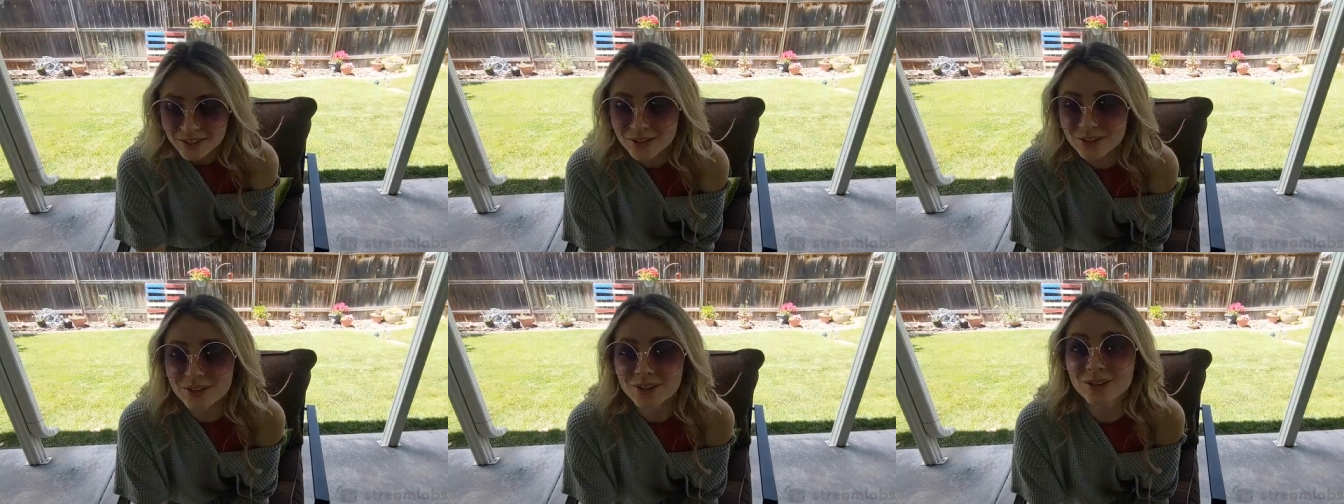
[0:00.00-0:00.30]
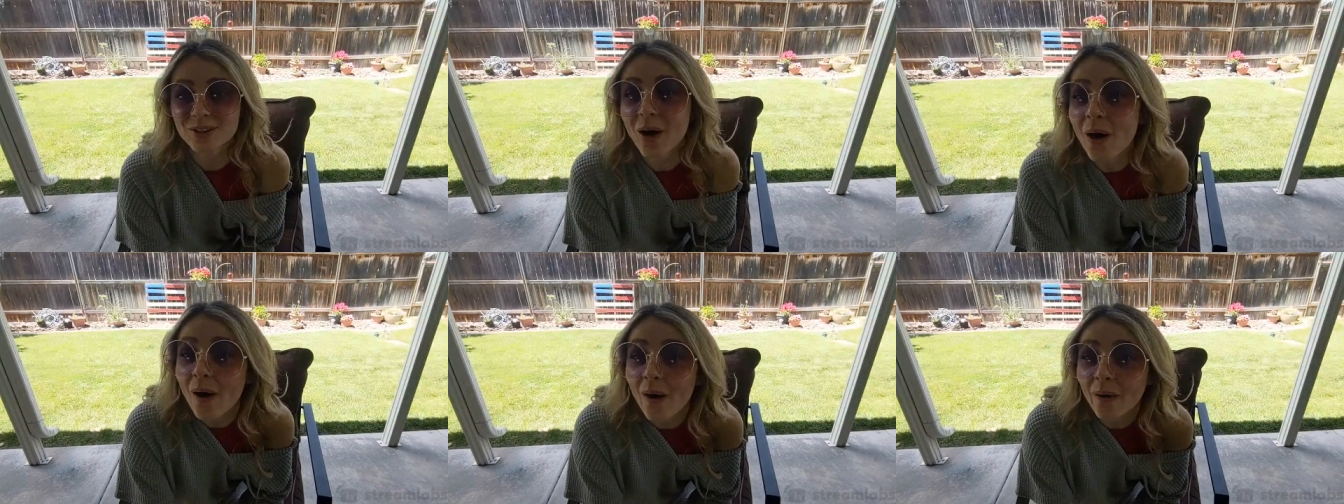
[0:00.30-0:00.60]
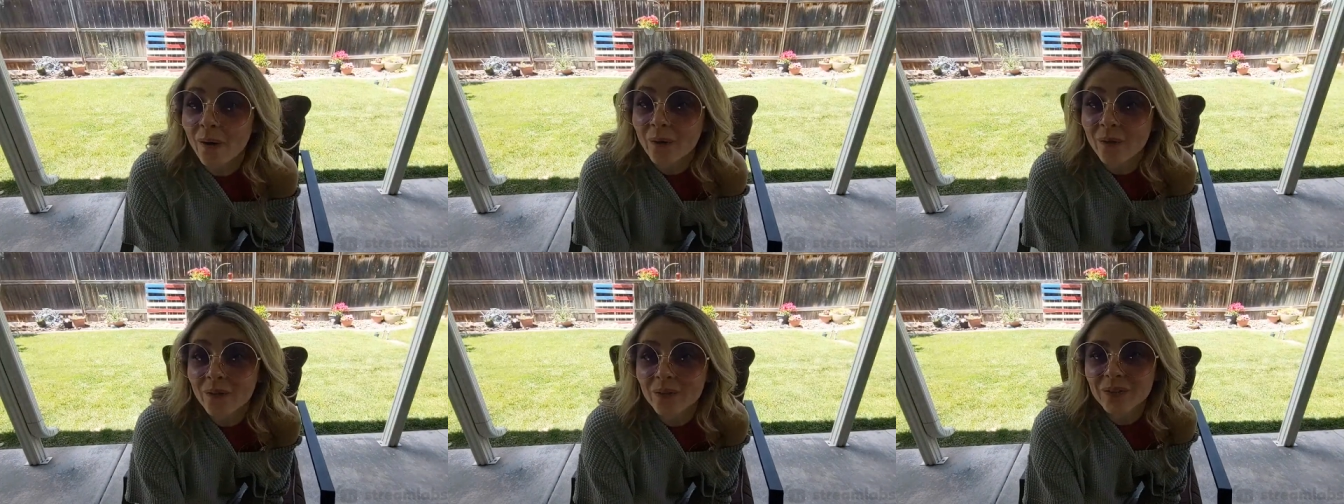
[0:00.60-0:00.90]

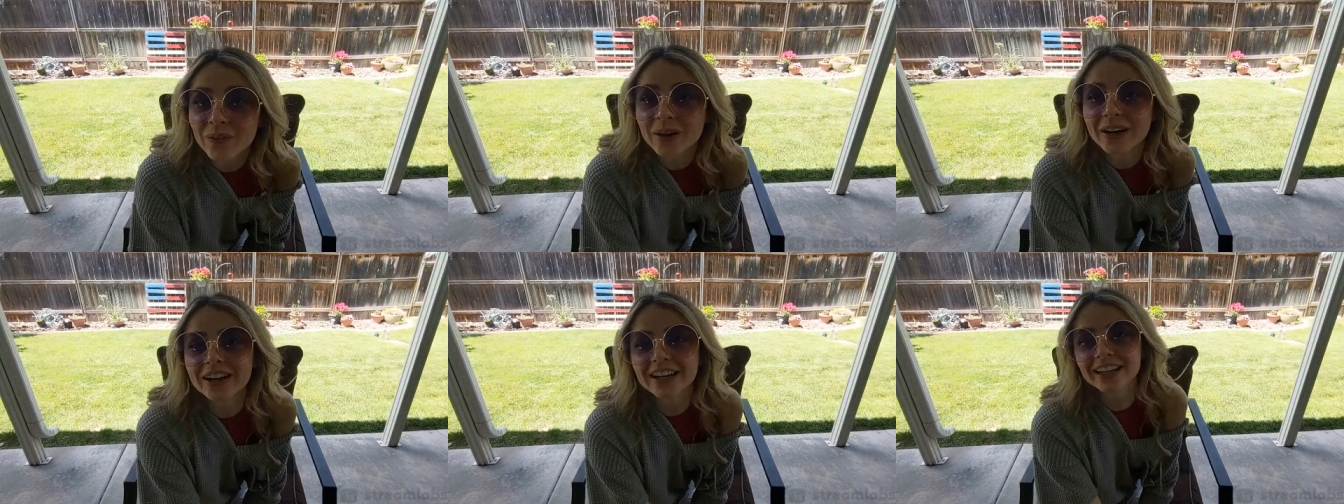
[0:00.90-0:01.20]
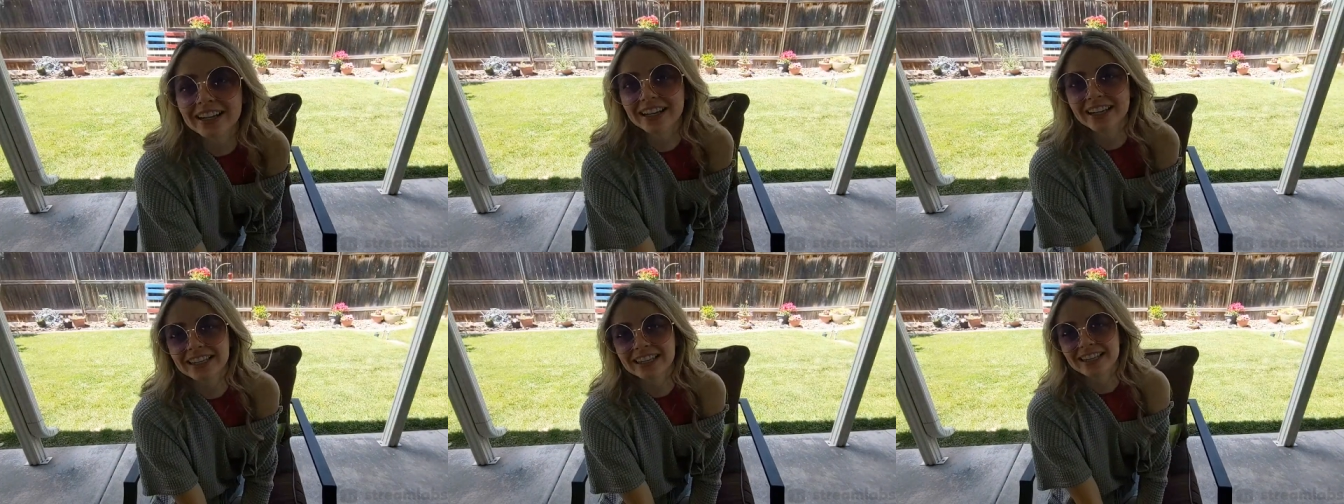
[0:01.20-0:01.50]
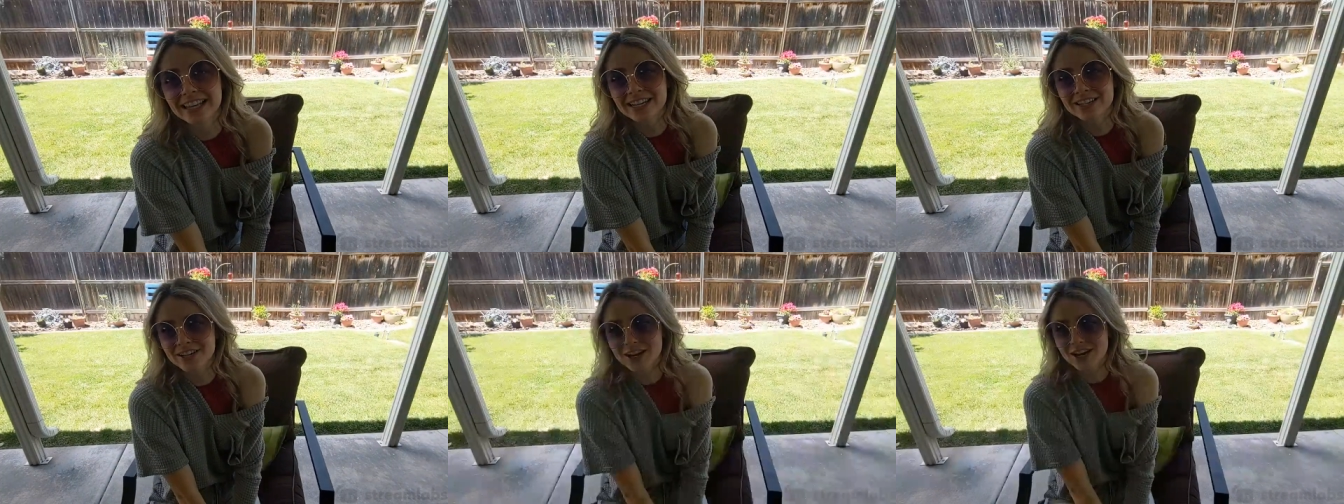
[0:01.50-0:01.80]
So
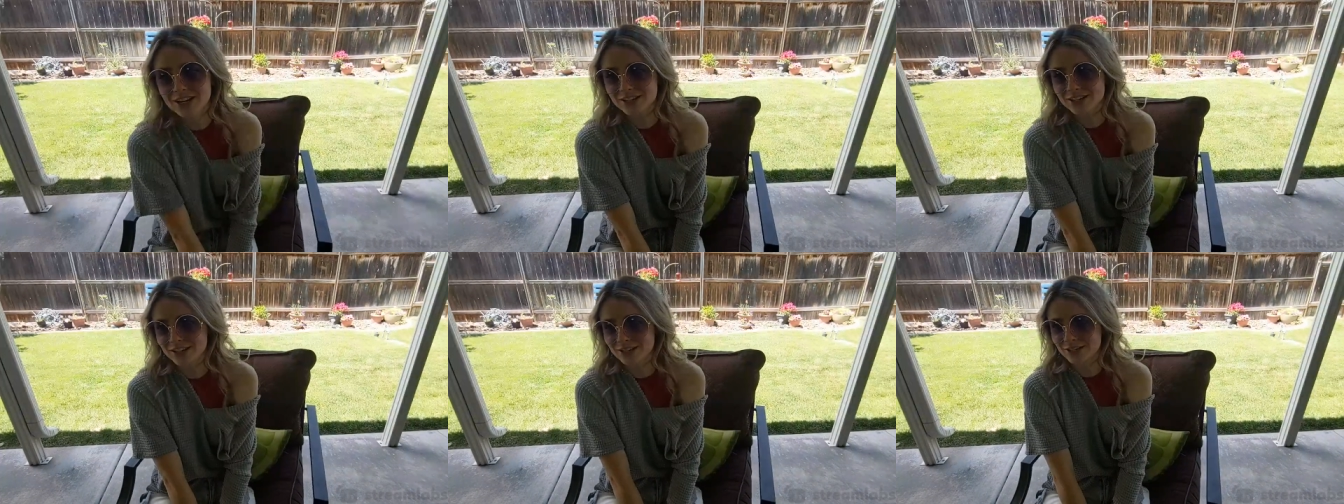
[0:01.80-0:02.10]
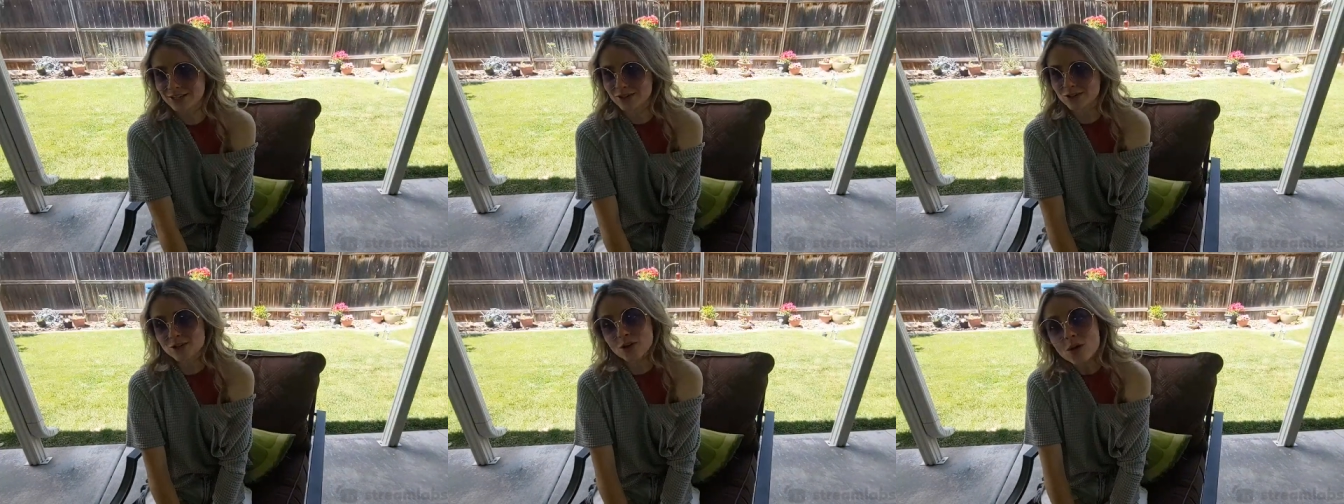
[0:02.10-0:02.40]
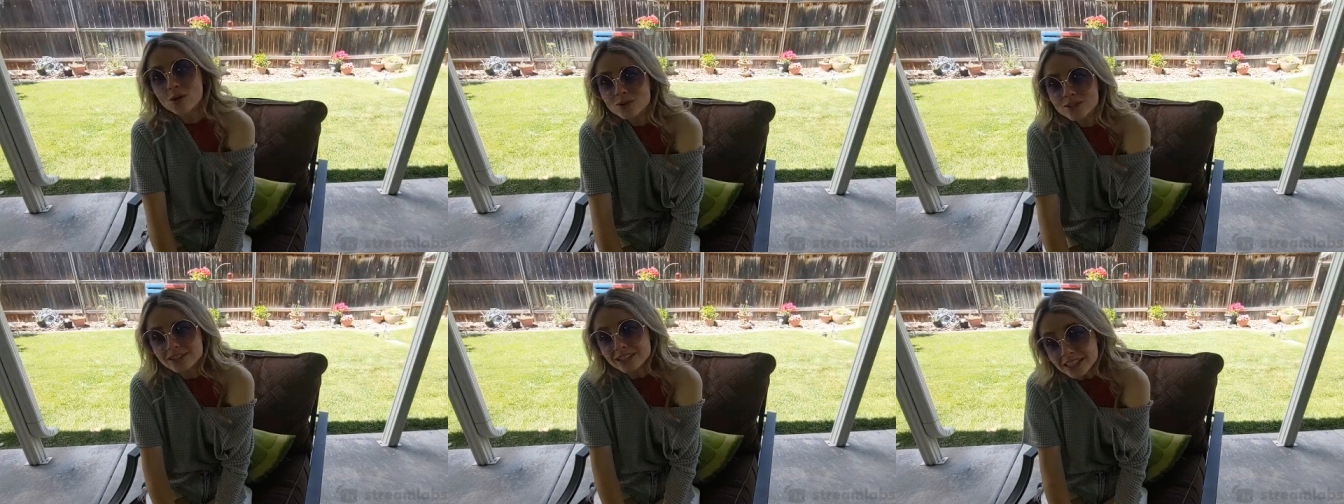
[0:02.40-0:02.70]
they changed it to
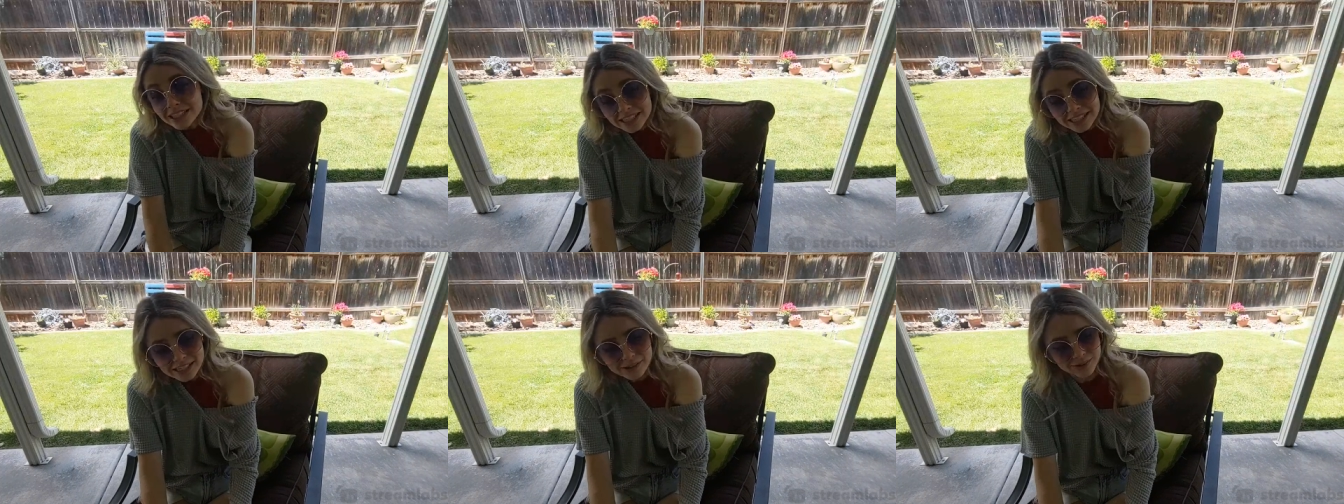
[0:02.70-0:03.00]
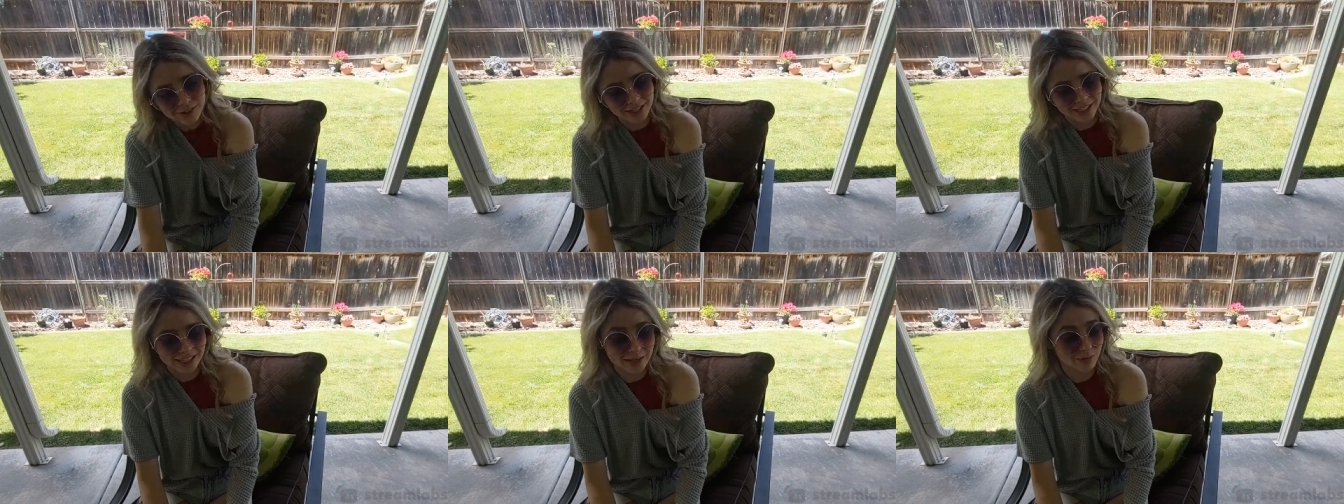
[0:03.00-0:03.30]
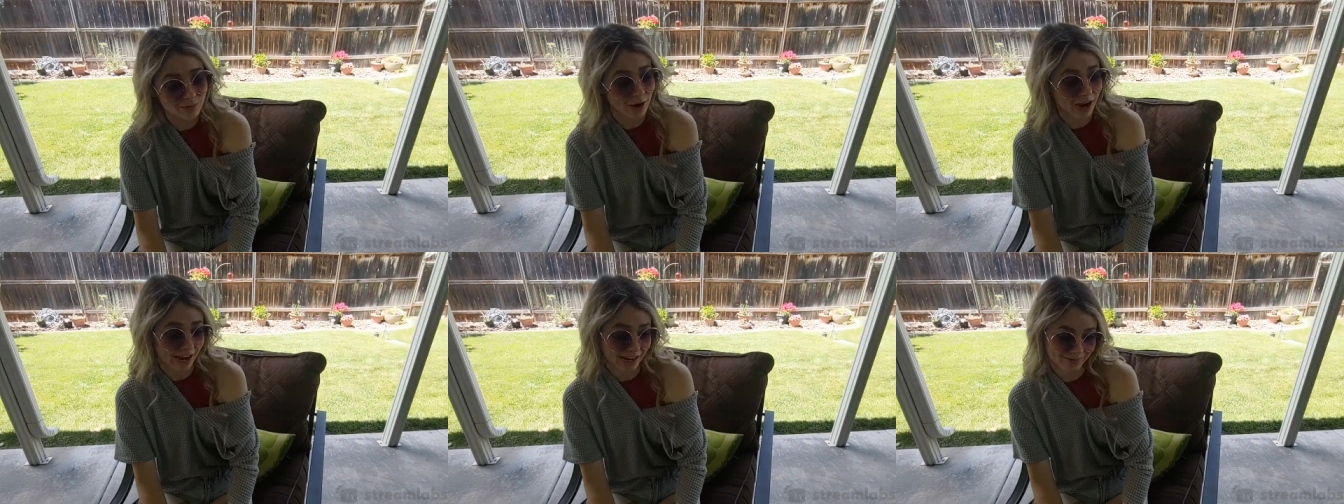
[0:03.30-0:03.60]
Josie with an
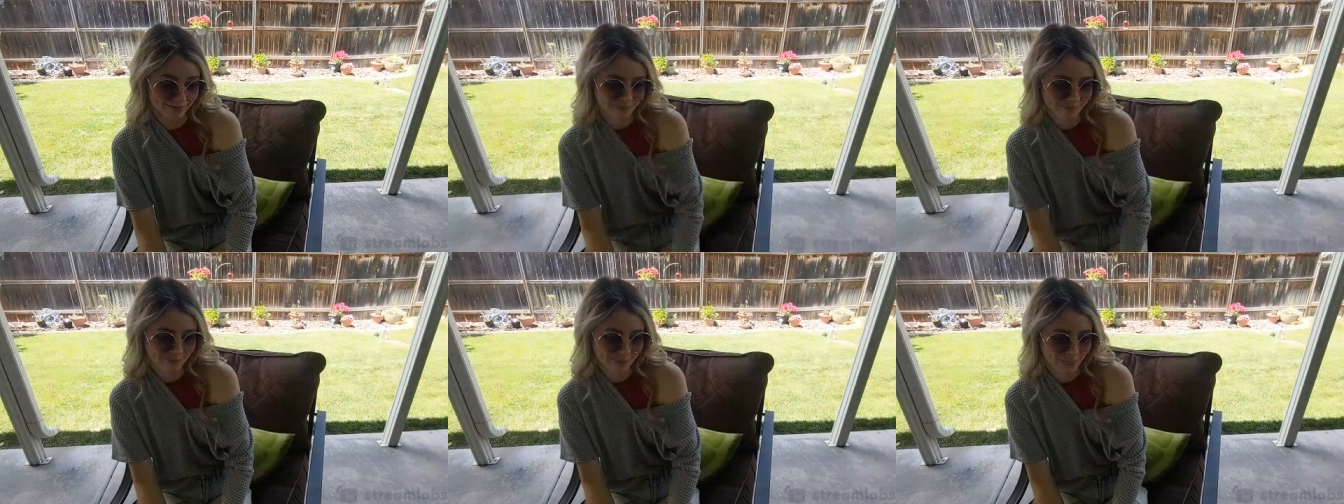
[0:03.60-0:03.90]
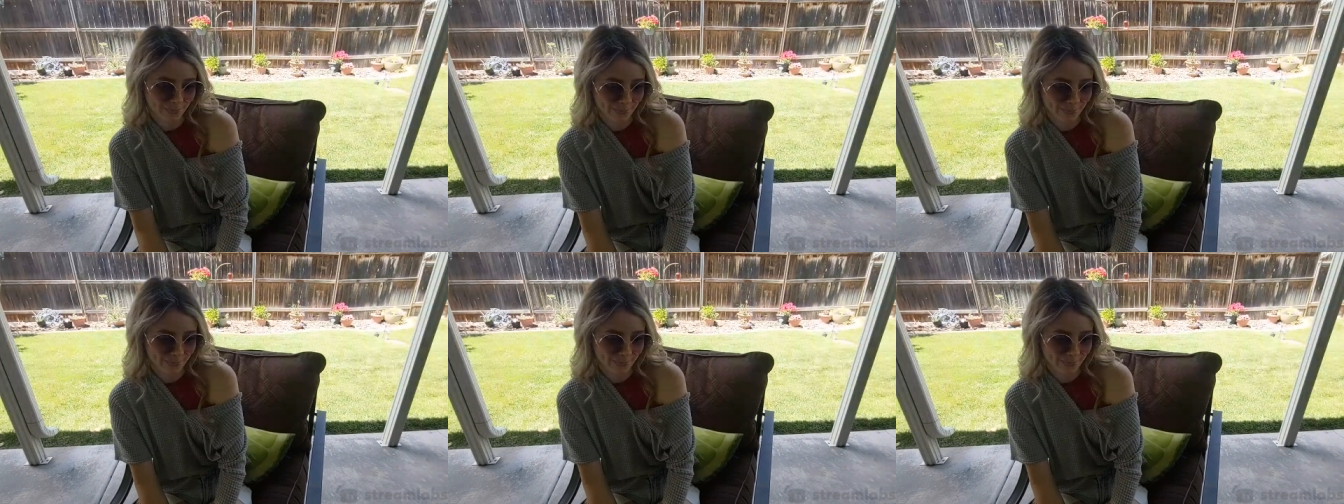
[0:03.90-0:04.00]
EY.